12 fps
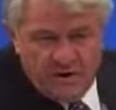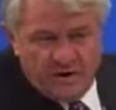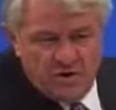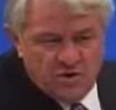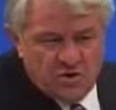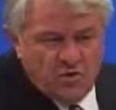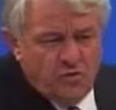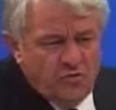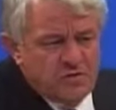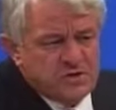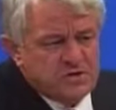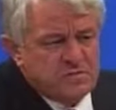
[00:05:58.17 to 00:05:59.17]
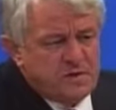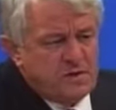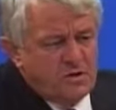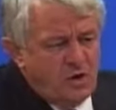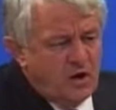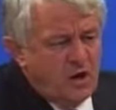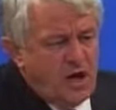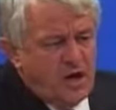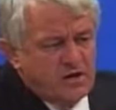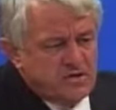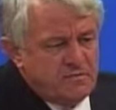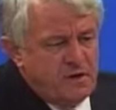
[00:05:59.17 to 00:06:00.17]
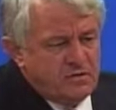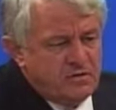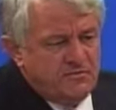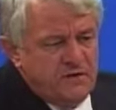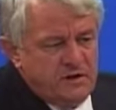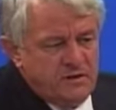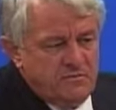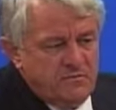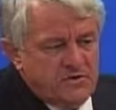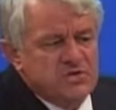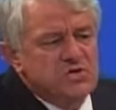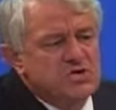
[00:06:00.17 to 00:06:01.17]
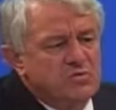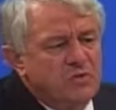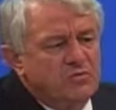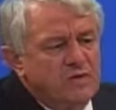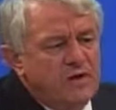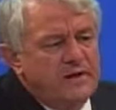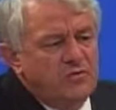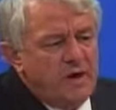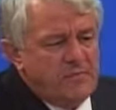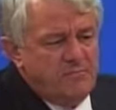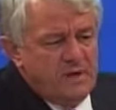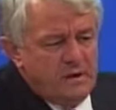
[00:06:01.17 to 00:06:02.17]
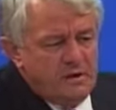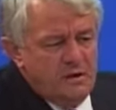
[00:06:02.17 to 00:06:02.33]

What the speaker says: can show the speed on large amount of data. This is what really grabbed me.